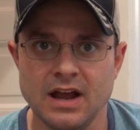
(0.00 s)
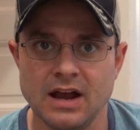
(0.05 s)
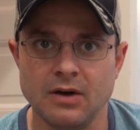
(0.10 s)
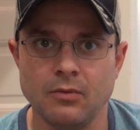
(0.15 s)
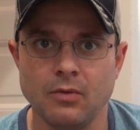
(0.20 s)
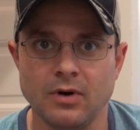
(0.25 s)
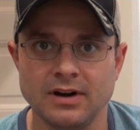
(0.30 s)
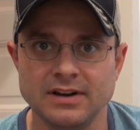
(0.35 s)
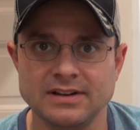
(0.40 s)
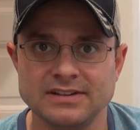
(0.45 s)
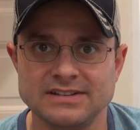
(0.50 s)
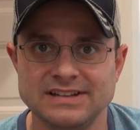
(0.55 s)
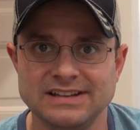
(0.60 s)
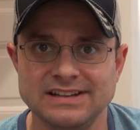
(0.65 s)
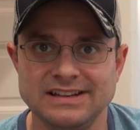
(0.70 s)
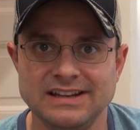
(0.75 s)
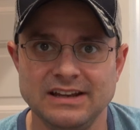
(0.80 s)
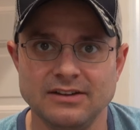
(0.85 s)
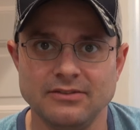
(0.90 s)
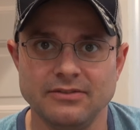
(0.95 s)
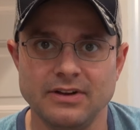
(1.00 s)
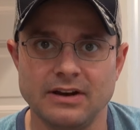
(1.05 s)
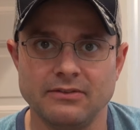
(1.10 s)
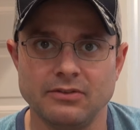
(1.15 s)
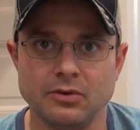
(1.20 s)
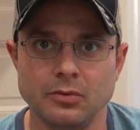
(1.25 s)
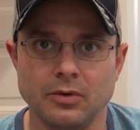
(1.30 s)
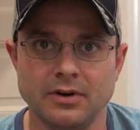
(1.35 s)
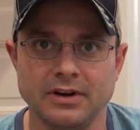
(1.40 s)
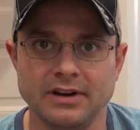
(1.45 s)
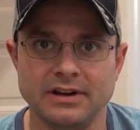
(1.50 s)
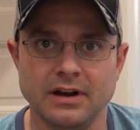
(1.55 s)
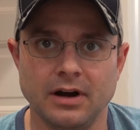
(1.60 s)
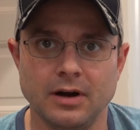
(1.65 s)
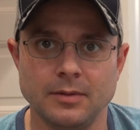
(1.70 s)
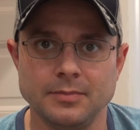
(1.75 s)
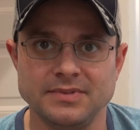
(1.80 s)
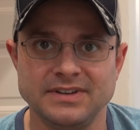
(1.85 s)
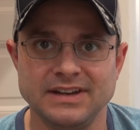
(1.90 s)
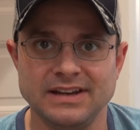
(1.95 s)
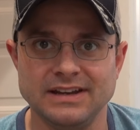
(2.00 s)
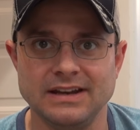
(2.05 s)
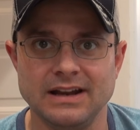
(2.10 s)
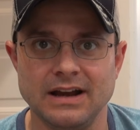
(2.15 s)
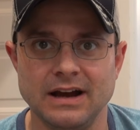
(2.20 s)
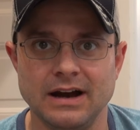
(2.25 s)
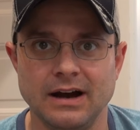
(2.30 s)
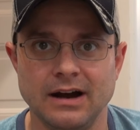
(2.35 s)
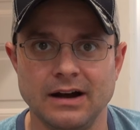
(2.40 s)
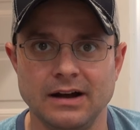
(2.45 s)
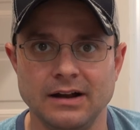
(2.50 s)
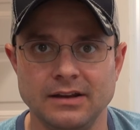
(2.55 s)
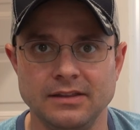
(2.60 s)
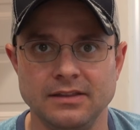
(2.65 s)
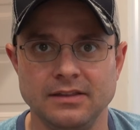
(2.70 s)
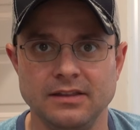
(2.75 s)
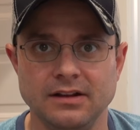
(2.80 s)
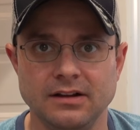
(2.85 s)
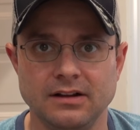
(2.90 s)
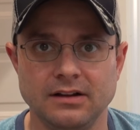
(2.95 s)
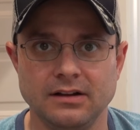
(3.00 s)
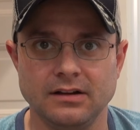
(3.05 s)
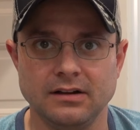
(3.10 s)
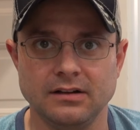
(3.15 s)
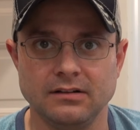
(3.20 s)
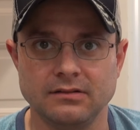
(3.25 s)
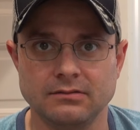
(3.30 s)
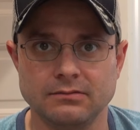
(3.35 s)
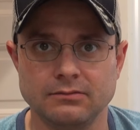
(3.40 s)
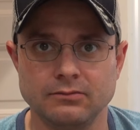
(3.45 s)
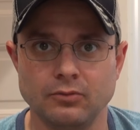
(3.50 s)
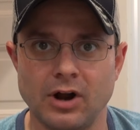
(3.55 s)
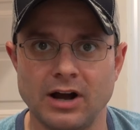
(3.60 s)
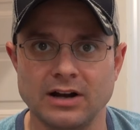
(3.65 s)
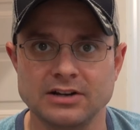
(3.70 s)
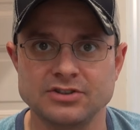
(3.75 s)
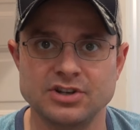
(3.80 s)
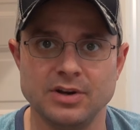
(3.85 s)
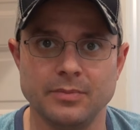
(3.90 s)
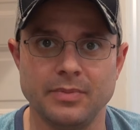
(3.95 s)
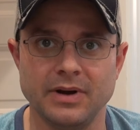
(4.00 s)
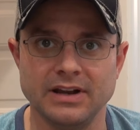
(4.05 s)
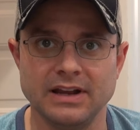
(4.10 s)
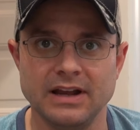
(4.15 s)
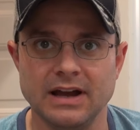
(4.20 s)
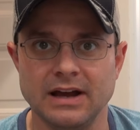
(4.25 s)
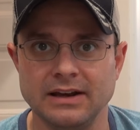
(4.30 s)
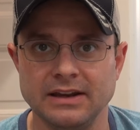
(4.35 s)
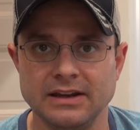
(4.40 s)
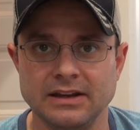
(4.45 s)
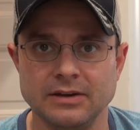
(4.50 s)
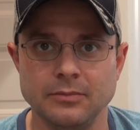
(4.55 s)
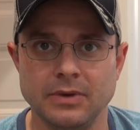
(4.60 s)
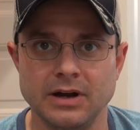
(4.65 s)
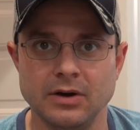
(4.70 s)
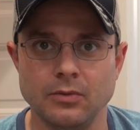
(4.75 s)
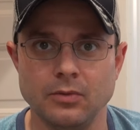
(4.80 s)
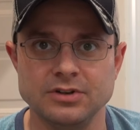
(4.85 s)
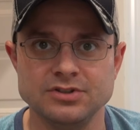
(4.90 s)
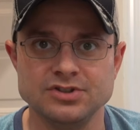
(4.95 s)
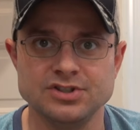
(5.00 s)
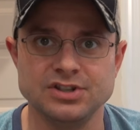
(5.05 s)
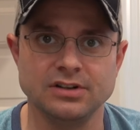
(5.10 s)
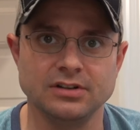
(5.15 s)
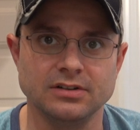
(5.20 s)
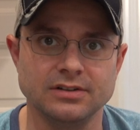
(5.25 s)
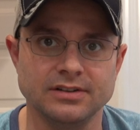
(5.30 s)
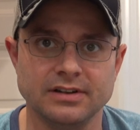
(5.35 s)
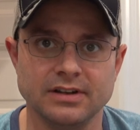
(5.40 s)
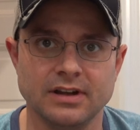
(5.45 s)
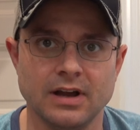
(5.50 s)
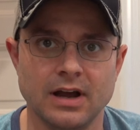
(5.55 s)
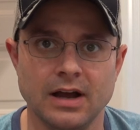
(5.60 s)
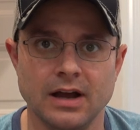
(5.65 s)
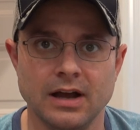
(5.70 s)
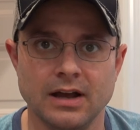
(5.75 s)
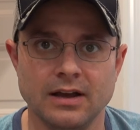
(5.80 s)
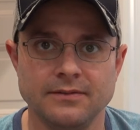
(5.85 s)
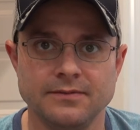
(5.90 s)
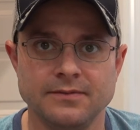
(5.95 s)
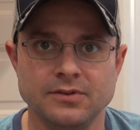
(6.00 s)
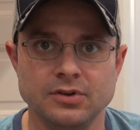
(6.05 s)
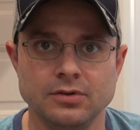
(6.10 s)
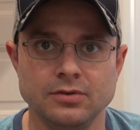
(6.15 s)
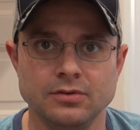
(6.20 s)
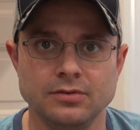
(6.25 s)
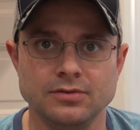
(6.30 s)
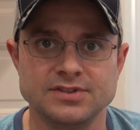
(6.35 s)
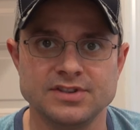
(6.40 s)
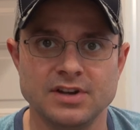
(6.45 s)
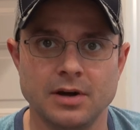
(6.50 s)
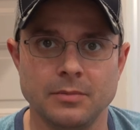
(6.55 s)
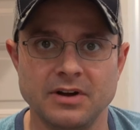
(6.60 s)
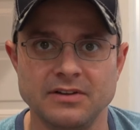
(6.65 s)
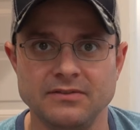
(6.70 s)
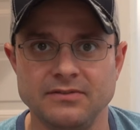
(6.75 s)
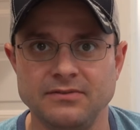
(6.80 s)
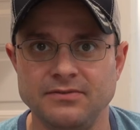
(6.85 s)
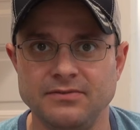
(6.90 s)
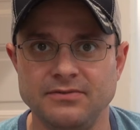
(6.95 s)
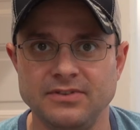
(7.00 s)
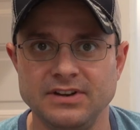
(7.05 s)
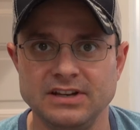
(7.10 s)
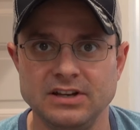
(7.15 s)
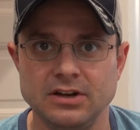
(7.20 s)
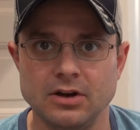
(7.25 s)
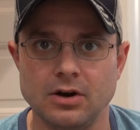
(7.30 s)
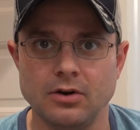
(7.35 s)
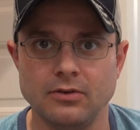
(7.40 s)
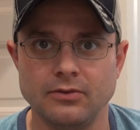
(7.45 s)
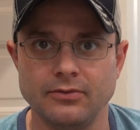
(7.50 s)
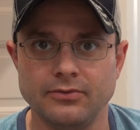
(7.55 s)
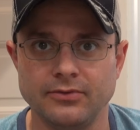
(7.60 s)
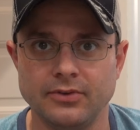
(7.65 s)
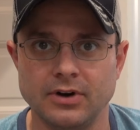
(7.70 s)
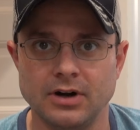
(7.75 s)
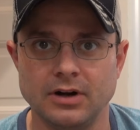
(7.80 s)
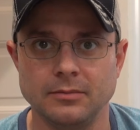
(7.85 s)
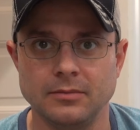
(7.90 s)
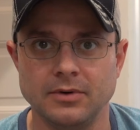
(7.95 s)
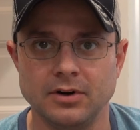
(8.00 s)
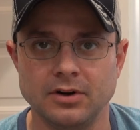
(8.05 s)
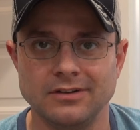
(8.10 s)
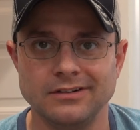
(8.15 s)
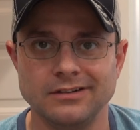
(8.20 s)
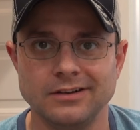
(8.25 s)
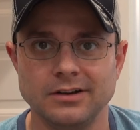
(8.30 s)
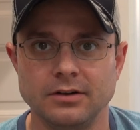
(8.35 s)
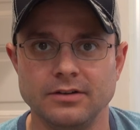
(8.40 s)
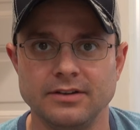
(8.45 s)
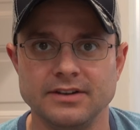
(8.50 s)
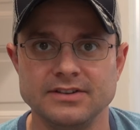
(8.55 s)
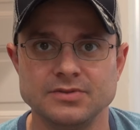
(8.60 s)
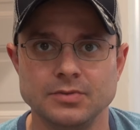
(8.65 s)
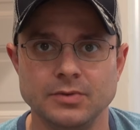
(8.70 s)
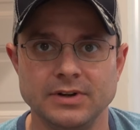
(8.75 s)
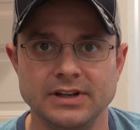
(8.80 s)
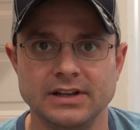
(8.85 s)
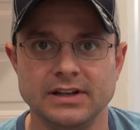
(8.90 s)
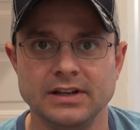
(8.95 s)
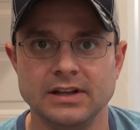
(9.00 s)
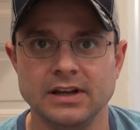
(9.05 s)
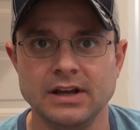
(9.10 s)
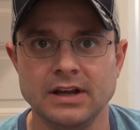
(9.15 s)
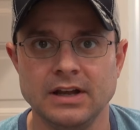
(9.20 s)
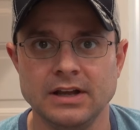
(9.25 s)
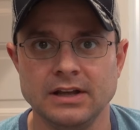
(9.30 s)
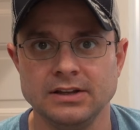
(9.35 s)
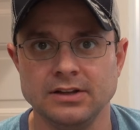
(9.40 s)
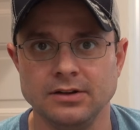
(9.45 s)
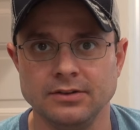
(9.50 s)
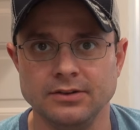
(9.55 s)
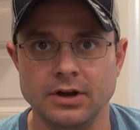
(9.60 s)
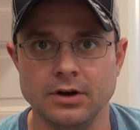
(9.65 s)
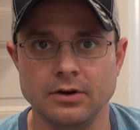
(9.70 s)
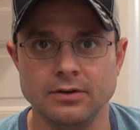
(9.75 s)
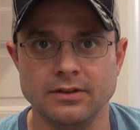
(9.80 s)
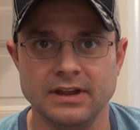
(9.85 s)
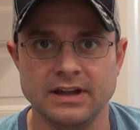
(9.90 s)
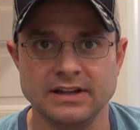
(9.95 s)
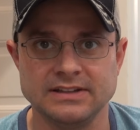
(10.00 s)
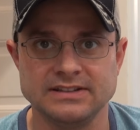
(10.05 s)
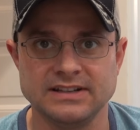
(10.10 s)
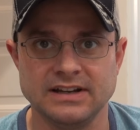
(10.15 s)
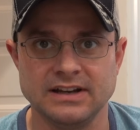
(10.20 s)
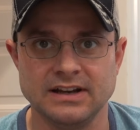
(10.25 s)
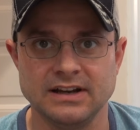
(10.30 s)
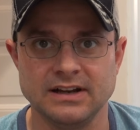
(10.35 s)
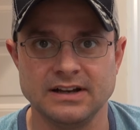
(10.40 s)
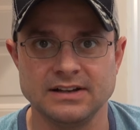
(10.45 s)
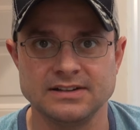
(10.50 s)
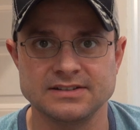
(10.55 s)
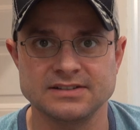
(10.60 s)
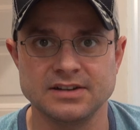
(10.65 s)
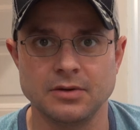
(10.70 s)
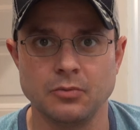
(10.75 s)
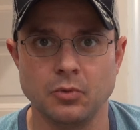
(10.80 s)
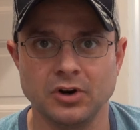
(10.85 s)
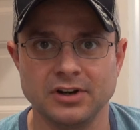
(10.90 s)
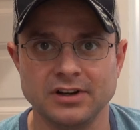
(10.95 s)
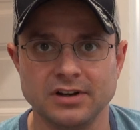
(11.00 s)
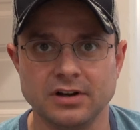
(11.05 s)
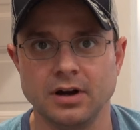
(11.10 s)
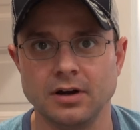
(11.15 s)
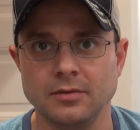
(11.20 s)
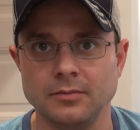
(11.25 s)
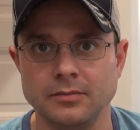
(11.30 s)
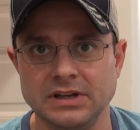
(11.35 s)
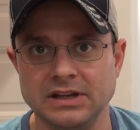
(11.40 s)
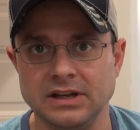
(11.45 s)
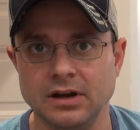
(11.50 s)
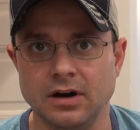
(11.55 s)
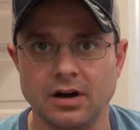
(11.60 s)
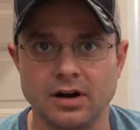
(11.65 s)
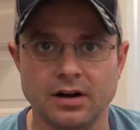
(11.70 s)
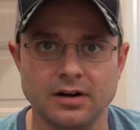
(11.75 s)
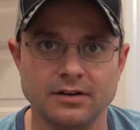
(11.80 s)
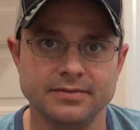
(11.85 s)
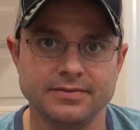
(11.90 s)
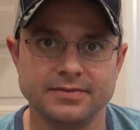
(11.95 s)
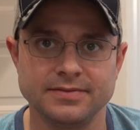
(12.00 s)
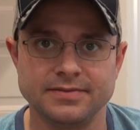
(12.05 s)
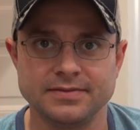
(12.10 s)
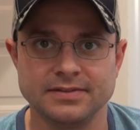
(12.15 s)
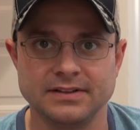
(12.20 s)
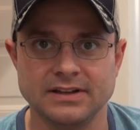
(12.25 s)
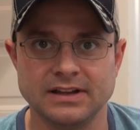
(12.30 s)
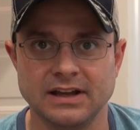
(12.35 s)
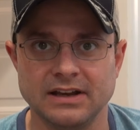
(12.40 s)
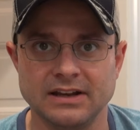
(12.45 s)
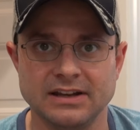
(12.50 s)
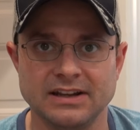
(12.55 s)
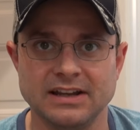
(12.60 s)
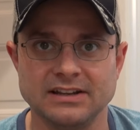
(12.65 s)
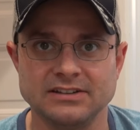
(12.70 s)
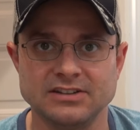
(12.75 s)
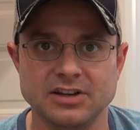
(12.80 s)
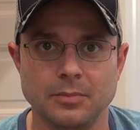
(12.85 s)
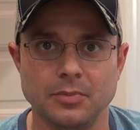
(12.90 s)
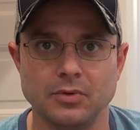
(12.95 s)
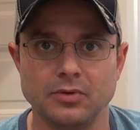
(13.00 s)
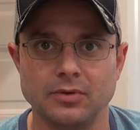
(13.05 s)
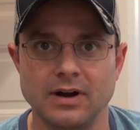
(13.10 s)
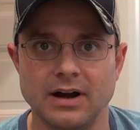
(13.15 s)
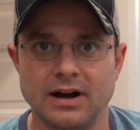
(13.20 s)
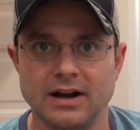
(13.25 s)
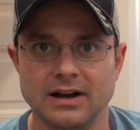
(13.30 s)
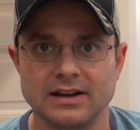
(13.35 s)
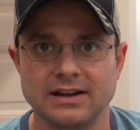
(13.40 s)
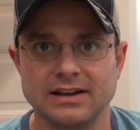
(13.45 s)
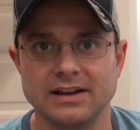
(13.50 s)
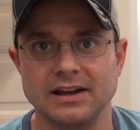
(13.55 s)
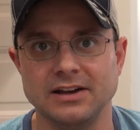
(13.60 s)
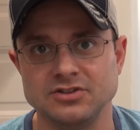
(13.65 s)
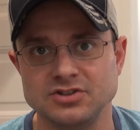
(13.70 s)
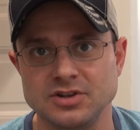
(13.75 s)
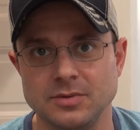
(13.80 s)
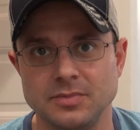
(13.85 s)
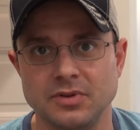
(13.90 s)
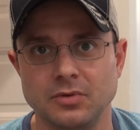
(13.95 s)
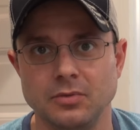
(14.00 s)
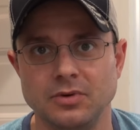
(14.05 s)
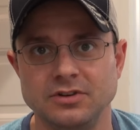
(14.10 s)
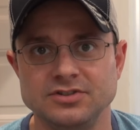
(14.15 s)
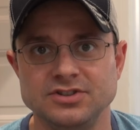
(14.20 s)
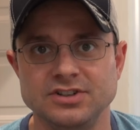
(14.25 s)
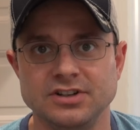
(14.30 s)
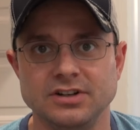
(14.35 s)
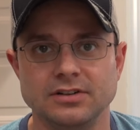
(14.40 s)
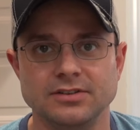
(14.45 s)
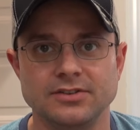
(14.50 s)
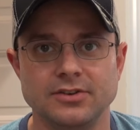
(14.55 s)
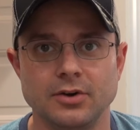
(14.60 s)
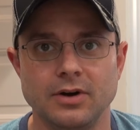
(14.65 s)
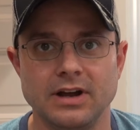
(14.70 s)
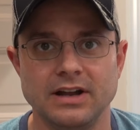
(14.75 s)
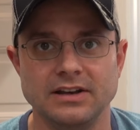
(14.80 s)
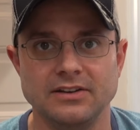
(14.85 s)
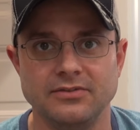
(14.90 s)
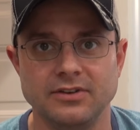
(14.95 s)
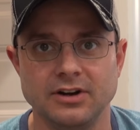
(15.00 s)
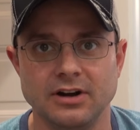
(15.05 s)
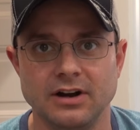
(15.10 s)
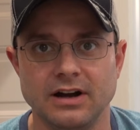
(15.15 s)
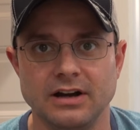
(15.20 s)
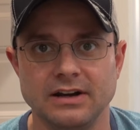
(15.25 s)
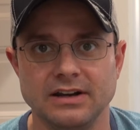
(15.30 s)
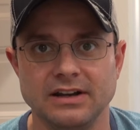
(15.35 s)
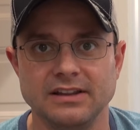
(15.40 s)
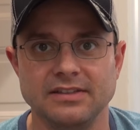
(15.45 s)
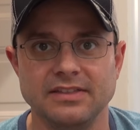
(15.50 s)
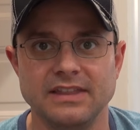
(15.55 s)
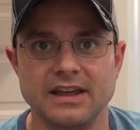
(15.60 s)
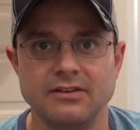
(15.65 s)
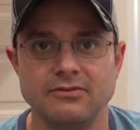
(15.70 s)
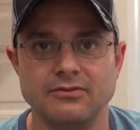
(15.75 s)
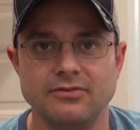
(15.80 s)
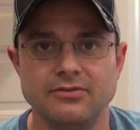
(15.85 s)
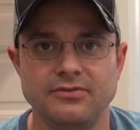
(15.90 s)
I wanted to give everyone an update on the rock chip I got in my windshield. If you saw my video from earlier this week, you'll know that someone cut me off, kind of kicked up a rock, got a chip in the windshield, so I had to figure out how to get that